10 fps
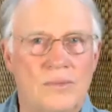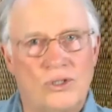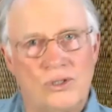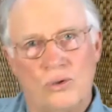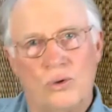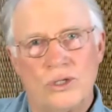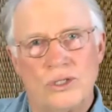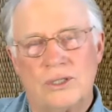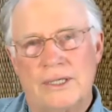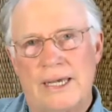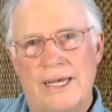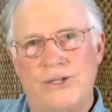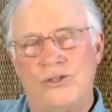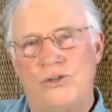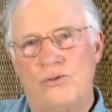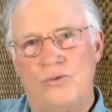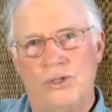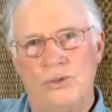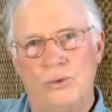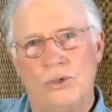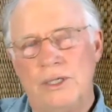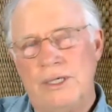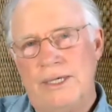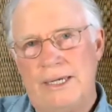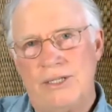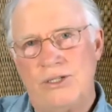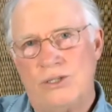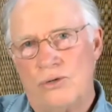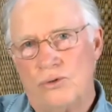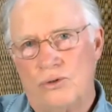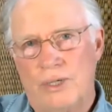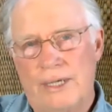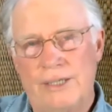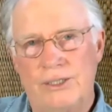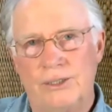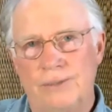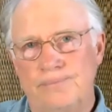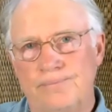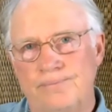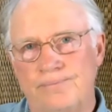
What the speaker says: source gets to view its own creation.